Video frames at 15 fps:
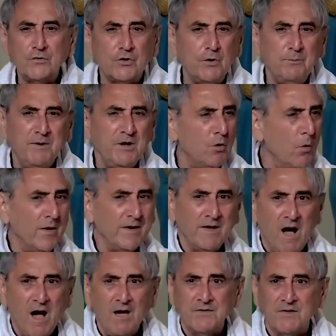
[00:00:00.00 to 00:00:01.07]
could be going
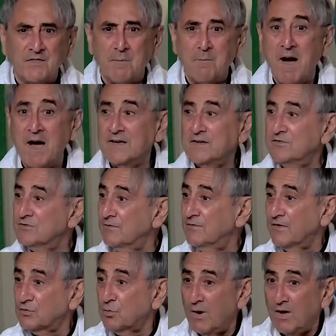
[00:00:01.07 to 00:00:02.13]
on in the minds of
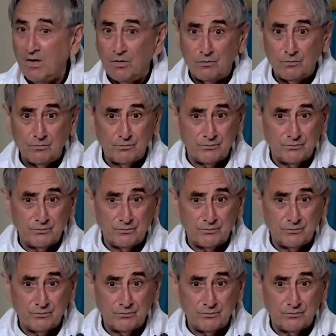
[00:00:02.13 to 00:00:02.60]
the 12?